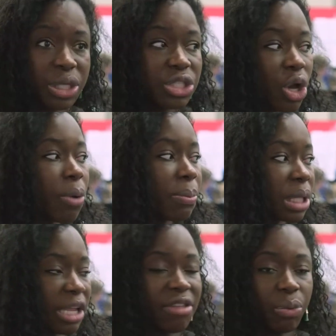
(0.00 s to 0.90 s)
We don't
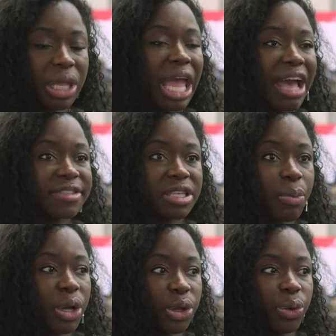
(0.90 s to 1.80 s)
believe that we have
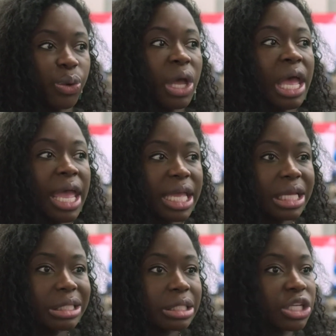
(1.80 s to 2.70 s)
someone who
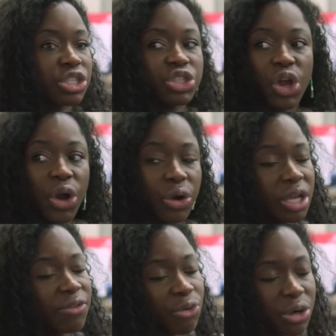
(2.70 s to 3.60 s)
is concerned,
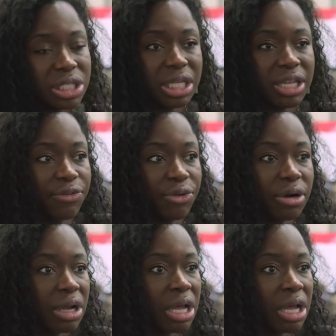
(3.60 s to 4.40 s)
unfortunately, for,